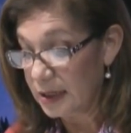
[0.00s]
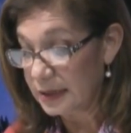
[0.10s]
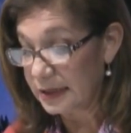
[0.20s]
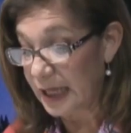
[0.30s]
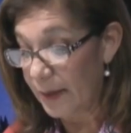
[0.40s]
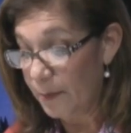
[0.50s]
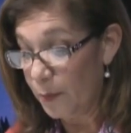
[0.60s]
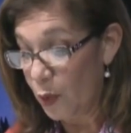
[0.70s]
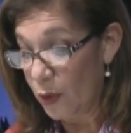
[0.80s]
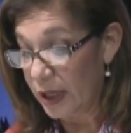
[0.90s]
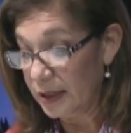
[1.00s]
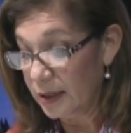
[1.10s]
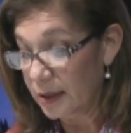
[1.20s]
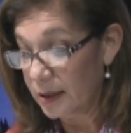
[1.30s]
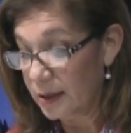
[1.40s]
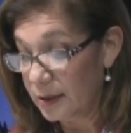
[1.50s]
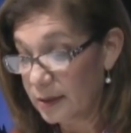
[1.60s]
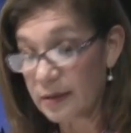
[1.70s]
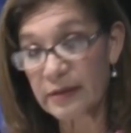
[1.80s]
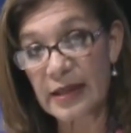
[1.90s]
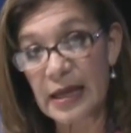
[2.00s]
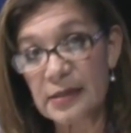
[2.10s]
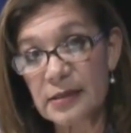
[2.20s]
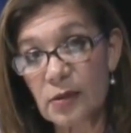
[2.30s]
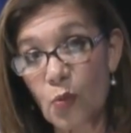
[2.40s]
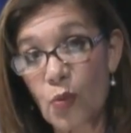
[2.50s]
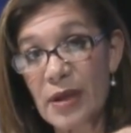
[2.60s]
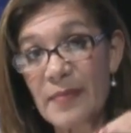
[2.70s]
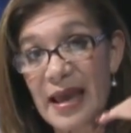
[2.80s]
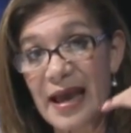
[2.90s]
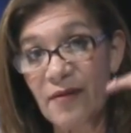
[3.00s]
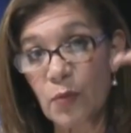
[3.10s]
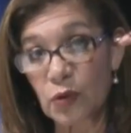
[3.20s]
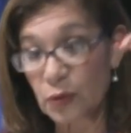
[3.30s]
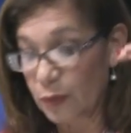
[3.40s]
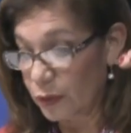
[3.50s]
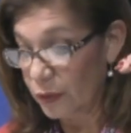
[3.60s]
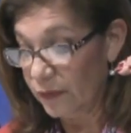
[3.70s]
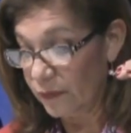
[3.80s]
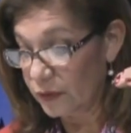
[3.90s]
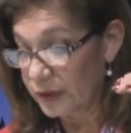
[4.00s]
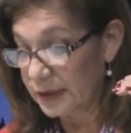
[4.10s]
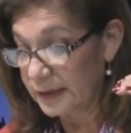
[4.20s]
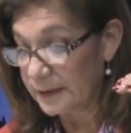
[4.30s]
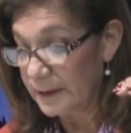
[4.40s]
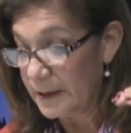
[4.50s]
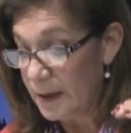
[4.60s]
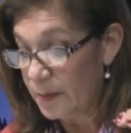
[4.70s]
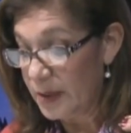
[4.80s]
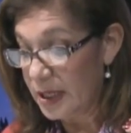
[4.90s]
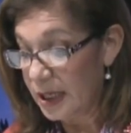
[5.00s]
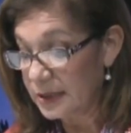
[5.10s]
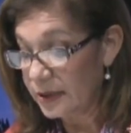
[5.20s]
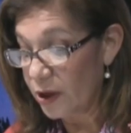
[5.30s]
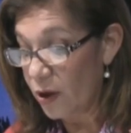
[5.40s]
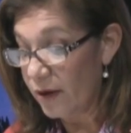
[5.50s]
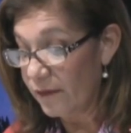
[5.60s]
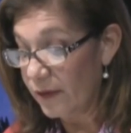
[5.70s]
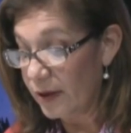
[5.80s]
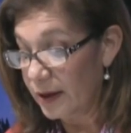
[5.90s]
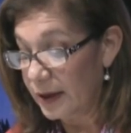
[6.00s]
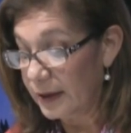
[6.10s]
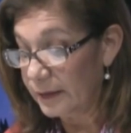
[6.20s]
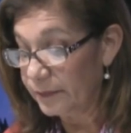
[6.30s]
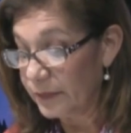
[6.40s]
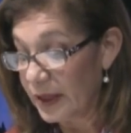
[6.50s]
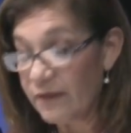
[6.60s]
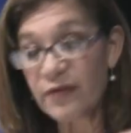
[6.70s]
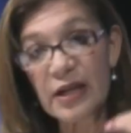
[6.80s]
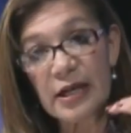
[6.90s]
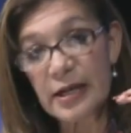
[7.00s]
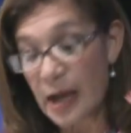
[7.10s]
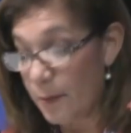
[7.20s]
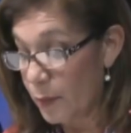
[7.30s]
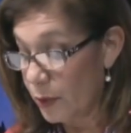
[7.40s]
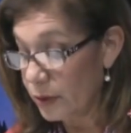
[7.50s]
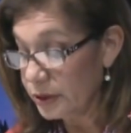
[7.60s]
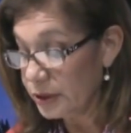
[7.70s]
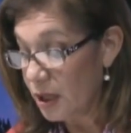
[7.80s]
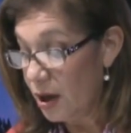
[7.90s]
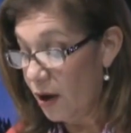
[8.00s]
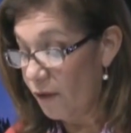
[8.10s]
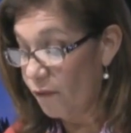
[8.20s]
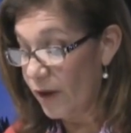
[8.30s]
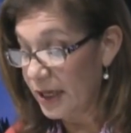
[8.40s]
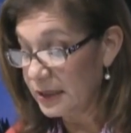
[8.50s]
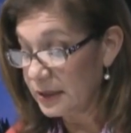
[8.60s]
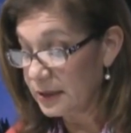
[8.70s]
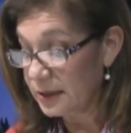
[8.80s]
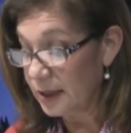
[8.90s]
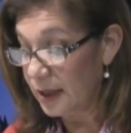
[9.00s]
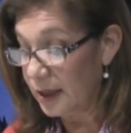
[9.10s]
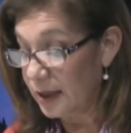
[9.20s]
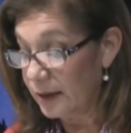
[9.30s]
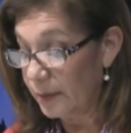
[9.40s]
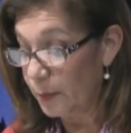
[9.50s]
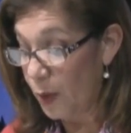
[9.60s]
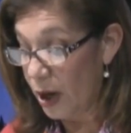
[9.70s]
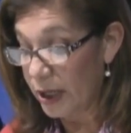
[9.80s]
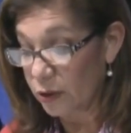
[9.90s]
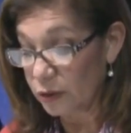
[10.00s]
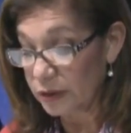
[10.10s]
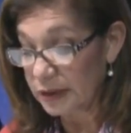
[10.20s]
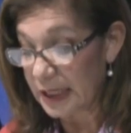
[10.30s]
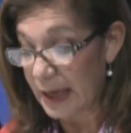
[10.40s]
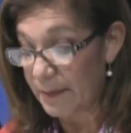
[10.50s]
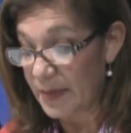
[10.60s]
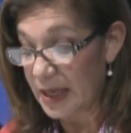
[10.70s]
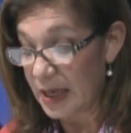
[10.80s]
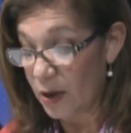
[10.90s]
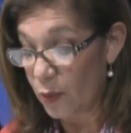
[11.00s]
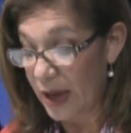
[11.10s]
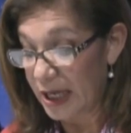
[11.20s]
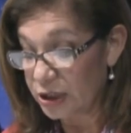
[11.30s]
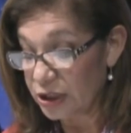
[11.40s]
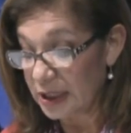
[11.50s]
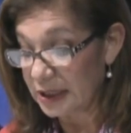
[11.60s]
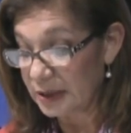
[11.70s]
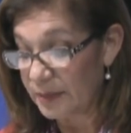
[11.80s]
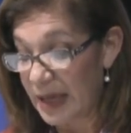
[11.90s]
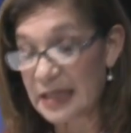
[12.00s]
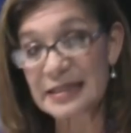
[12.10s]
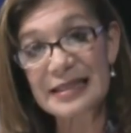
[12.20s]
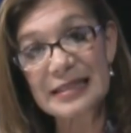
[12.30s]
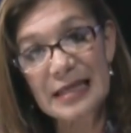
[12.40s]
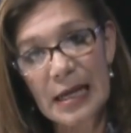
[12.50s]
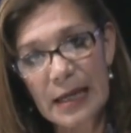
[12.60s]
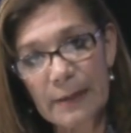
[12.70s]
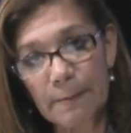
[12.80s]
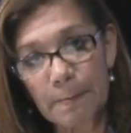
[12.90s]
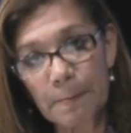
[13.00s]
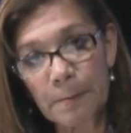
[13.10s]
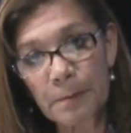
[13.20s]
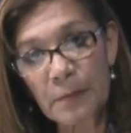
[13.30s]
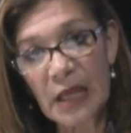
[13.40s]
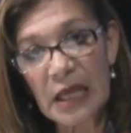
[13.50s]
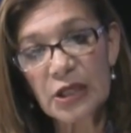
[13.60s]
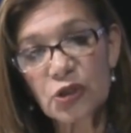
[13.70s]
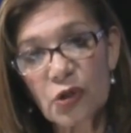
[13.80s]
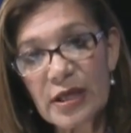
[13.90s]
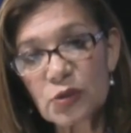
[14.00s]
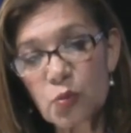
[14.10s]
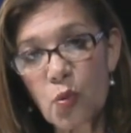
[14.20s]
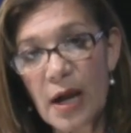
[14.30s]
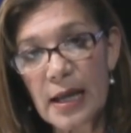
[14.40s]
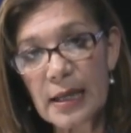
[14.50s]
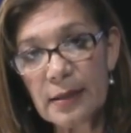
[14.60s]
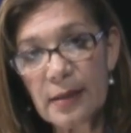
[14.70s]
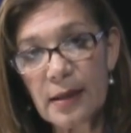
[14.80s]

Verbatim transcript: some point that we may have multiple universes because there are um, infinite numbers of ways uh, particles can be arranged in space and time. So that's why,